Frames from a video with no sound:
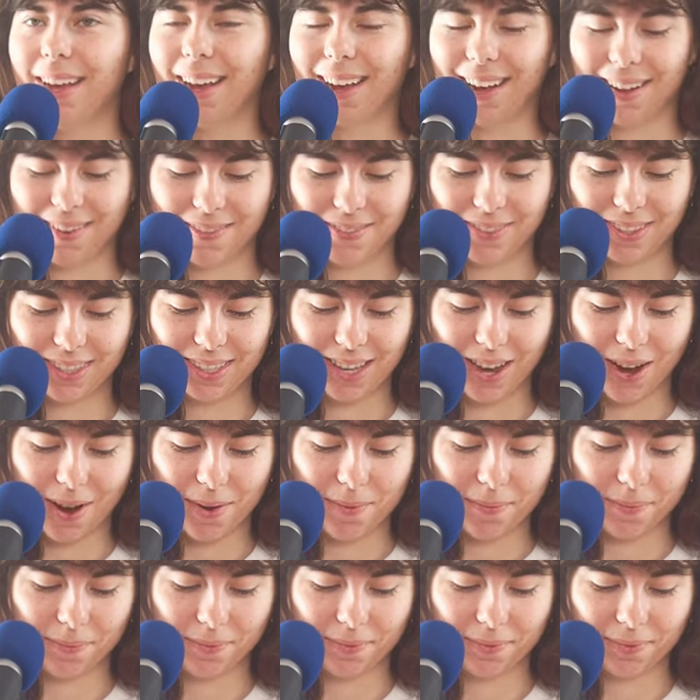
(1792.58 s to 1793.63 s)
Yeah.
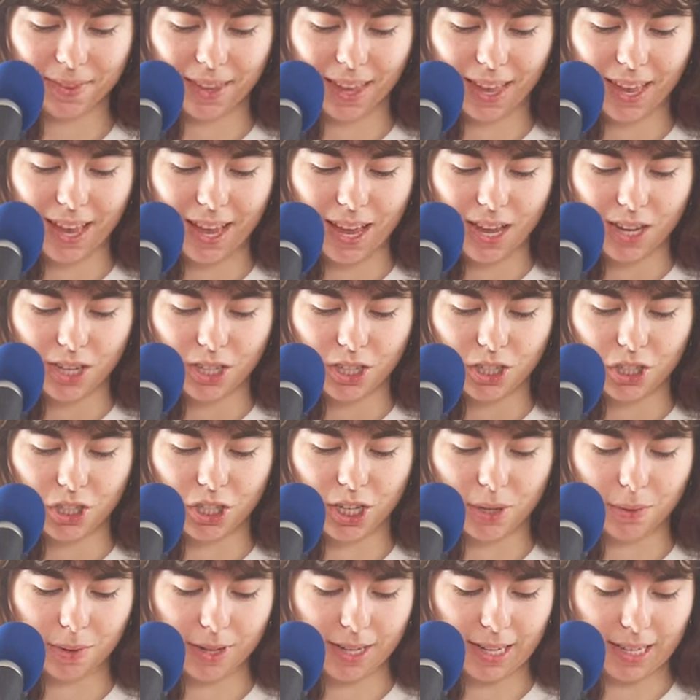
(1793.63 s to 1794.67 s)
So
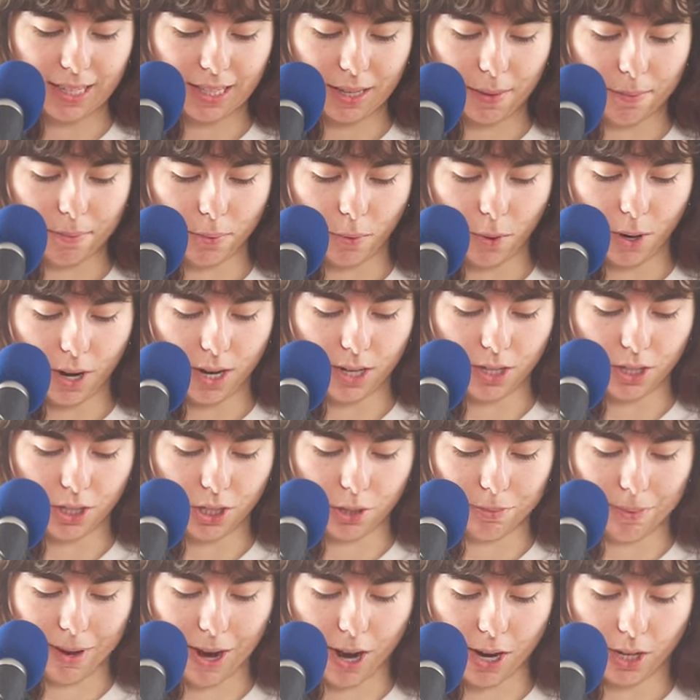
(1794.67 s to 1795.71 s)
she was born
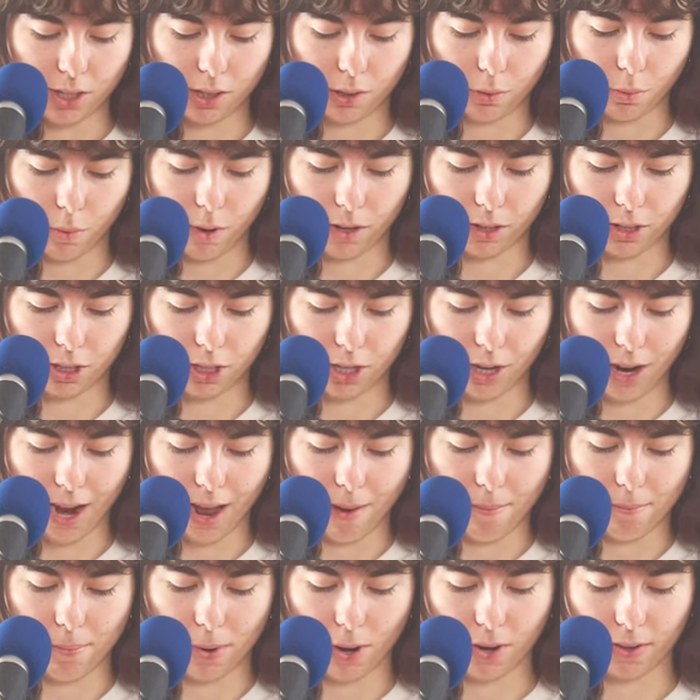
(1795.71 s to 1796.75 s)
to parents Walter
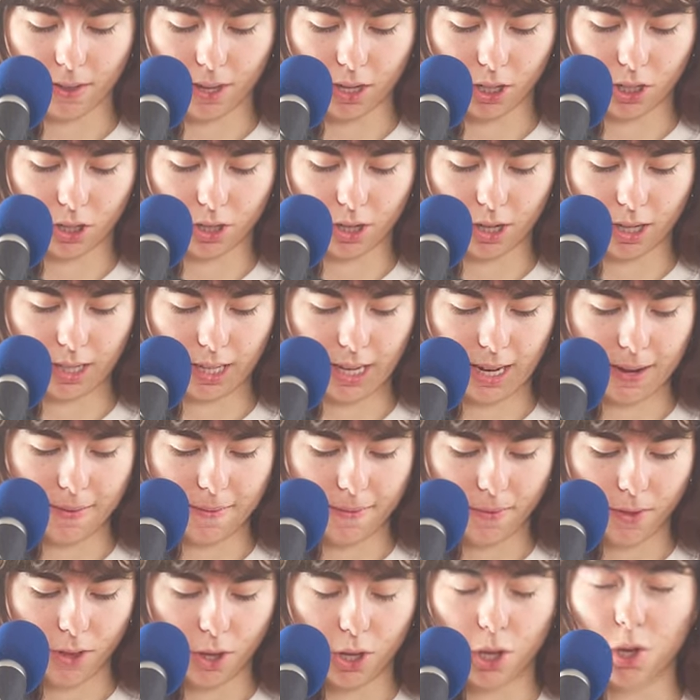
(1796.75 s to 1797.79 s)
and Bertha Shirley,
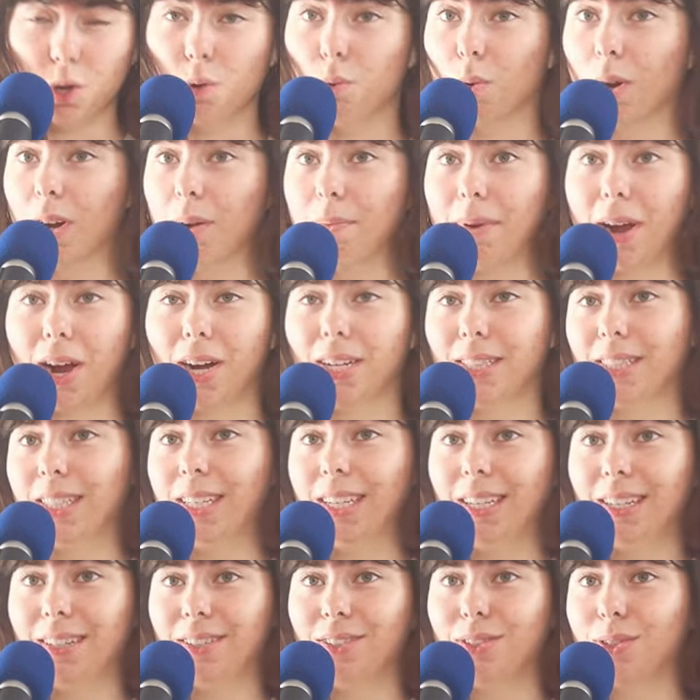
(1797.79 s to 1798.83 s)
who were
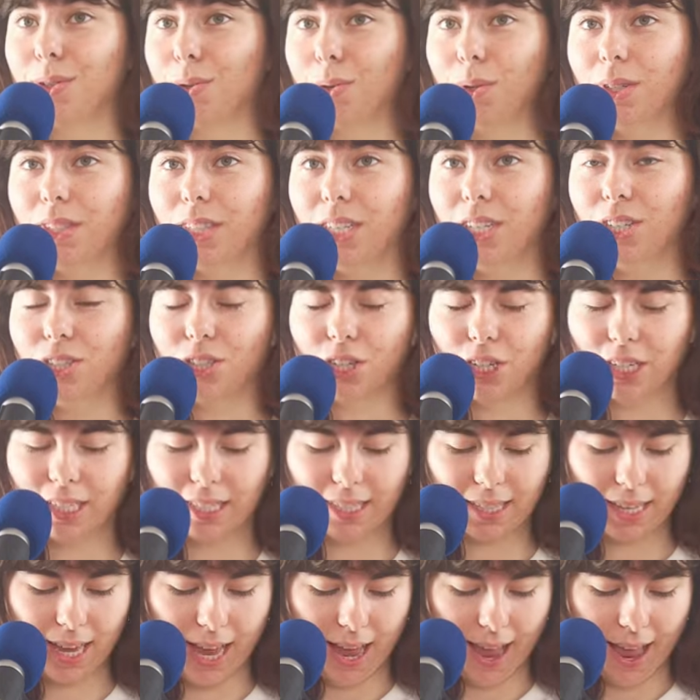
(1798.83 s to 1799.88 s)
apparently school
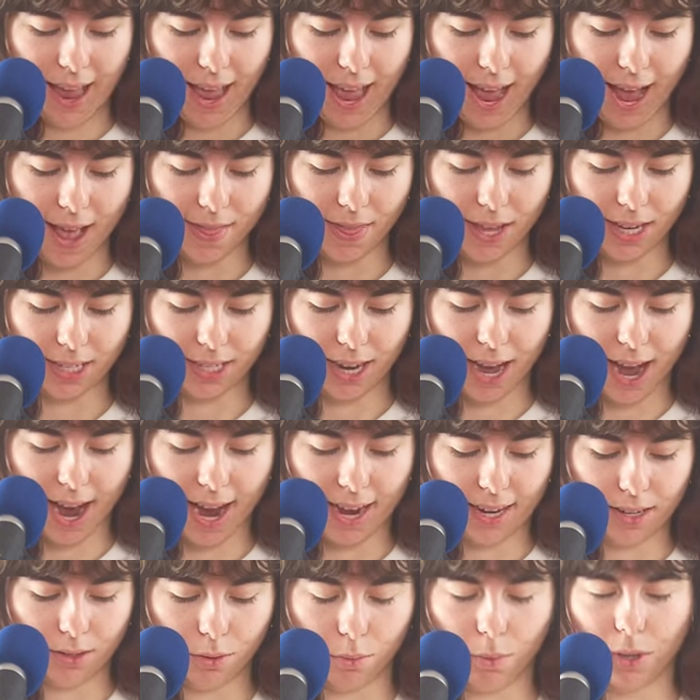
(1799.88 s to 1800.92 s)
teachers, and they
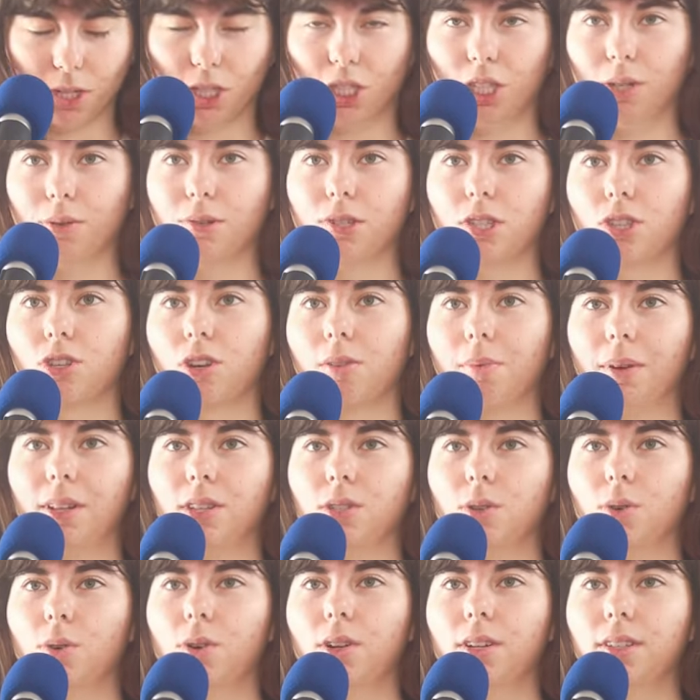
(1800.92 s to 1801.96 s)
died when she was 3
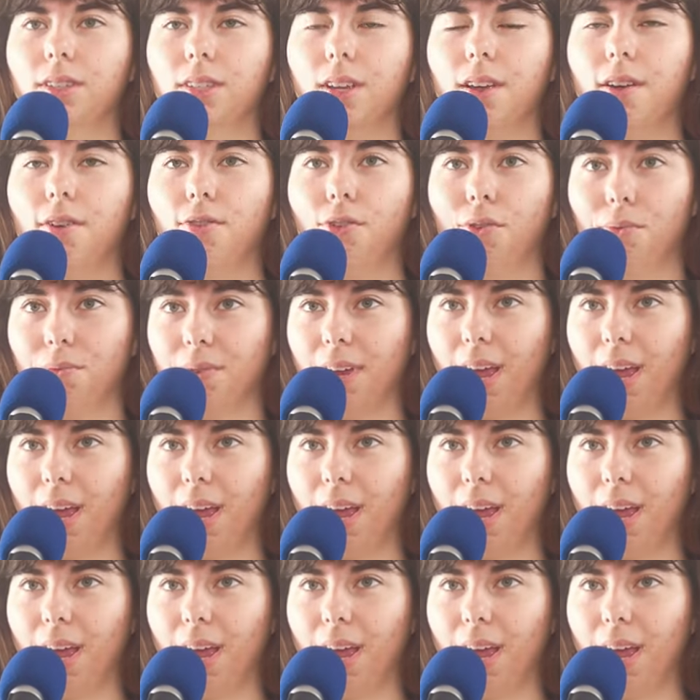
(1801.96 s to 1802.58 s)
months old from